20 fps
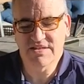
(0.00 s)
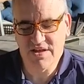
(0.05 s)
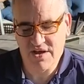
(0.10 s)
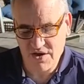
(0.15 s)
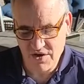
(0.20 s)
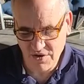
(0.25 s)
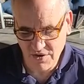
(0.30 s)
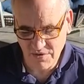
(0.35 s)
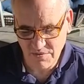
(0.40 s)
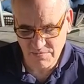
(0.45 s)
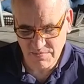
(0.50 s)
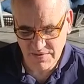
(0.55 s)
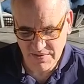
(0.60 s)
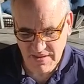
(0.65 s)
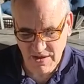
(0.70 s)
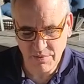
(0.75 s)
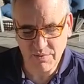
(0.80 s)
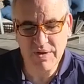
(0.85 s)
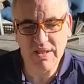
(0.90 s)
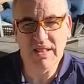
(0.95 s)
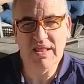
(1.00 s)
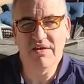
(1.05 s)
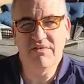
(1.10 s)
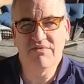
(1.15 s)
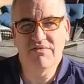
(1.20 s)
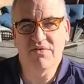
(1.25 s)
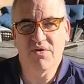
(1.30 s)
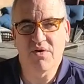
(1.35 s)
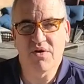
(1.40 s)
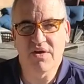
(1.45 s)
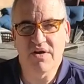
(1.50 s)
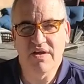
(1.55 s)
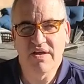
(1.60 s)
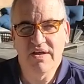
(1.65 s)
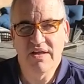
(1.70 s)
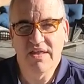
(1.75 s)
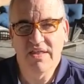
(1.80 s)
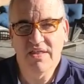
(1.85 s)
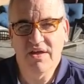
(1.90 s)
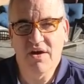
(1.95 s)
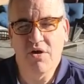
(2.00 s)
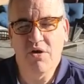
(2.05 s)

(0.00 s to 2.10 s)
the hope that we live for, the